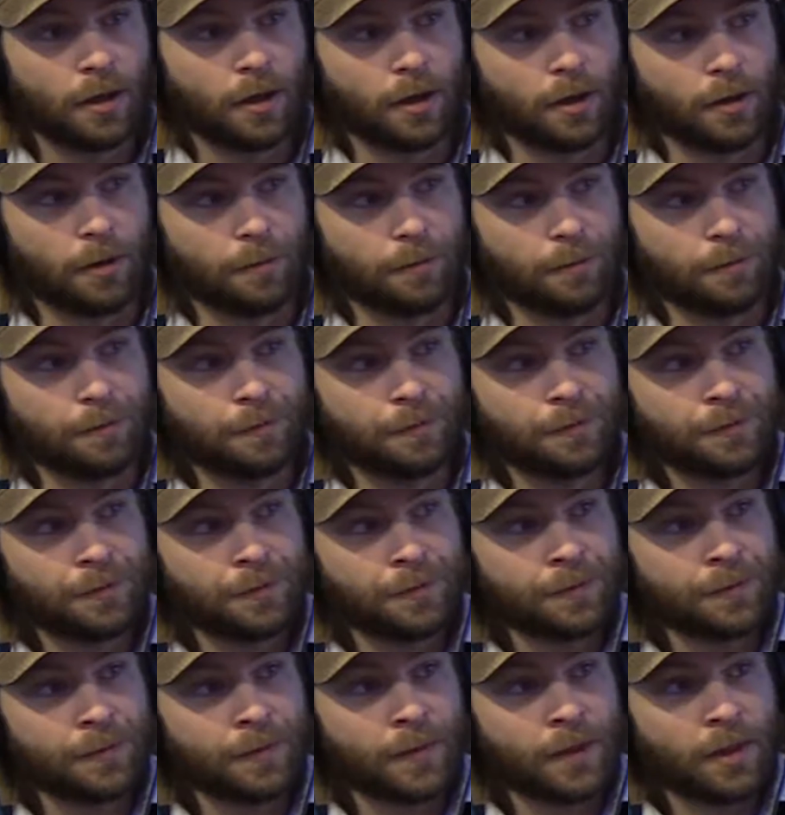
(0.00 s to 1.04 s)
Okay.
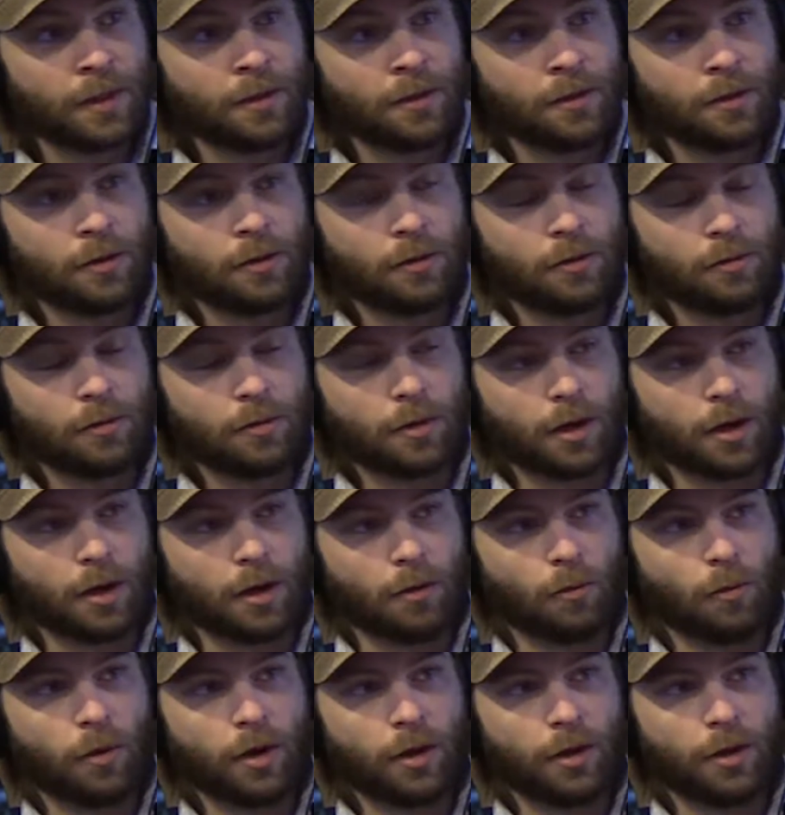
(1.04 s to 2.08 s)

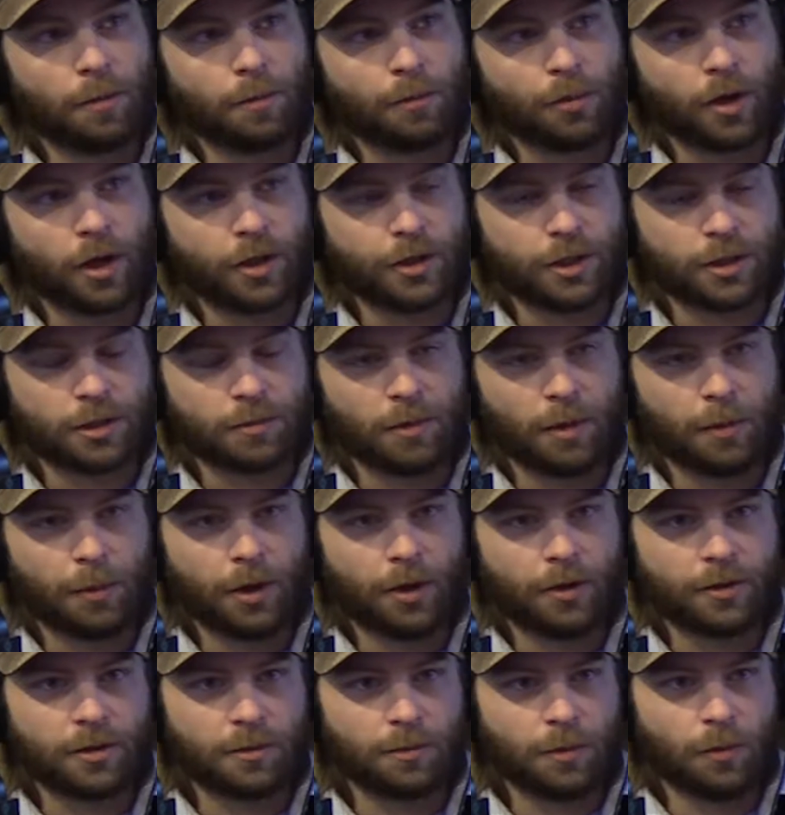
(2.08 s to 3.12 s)
One of the projects my
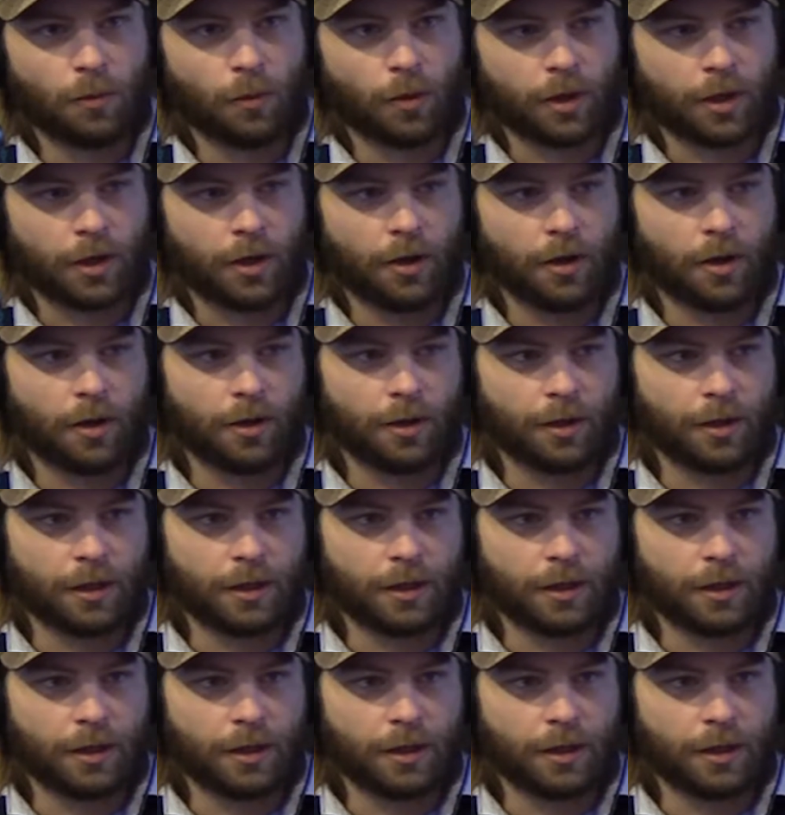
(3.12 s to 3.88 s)
parents have been working on